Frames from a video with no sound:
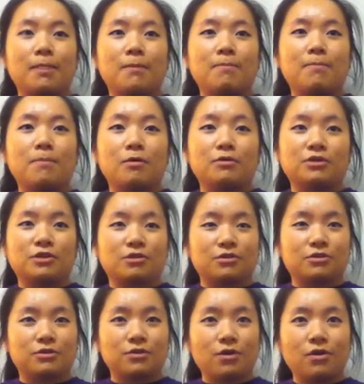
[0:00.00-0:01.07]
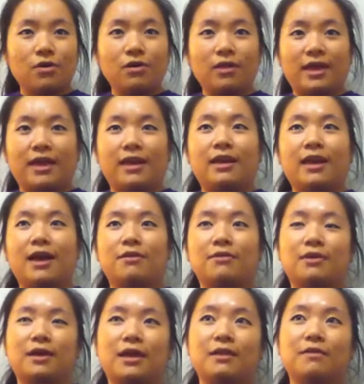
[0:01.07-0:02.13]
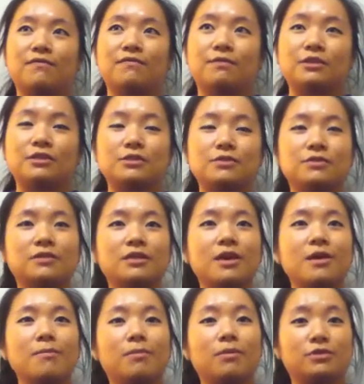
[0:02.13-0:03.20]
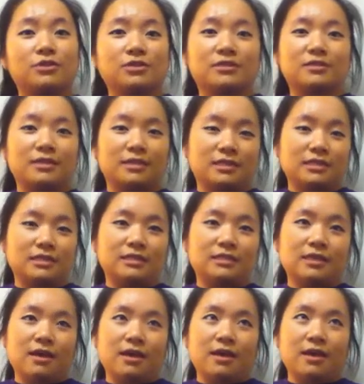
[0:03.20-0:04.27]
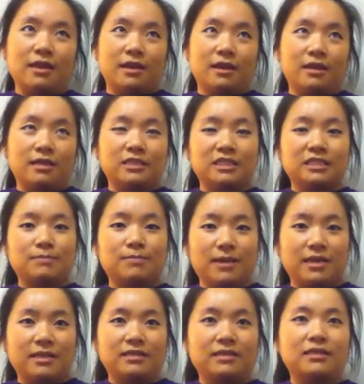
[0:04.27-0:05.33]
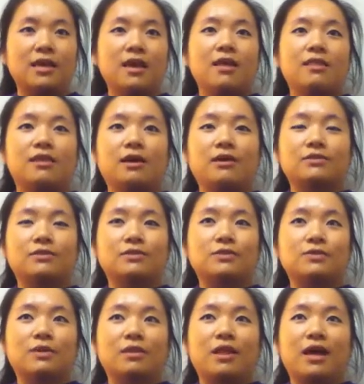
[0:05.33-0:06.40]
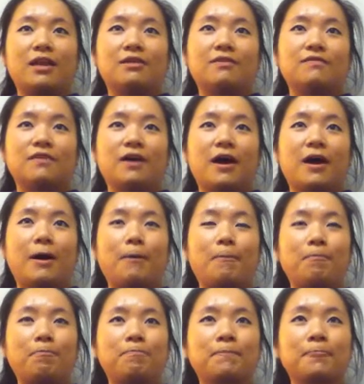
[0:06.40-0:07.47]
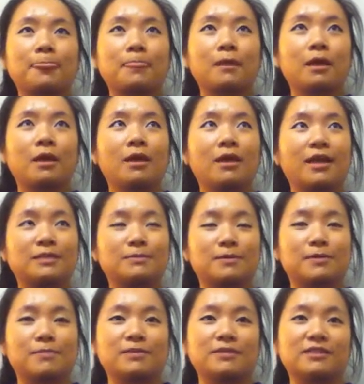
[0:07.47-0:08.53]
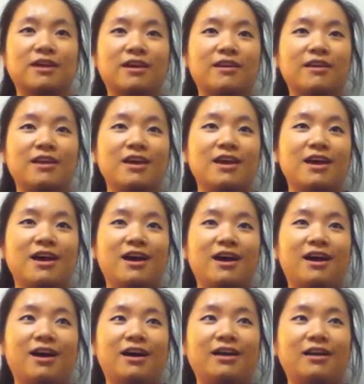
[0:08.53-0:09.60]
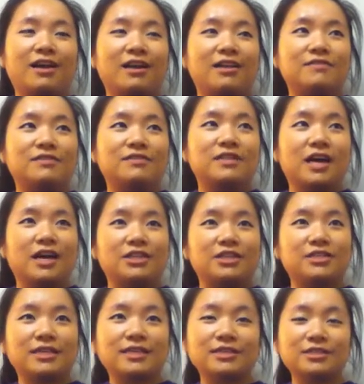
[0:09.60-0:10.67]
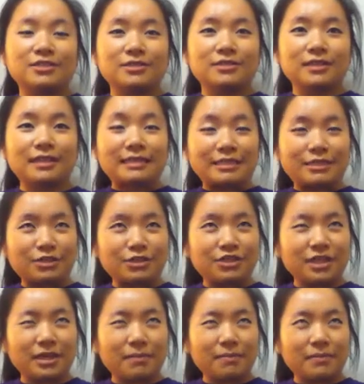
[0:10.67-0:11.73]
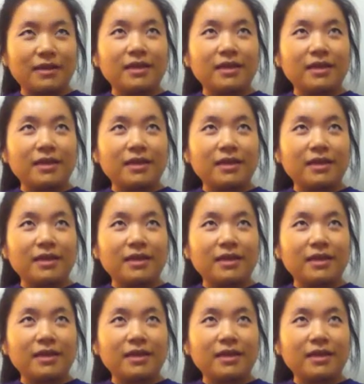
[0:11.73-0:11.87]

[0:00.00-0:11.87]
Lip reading: motion control and how to kind of reduce motion sickness in space. They also do a lot of experiments on kind of touch censorship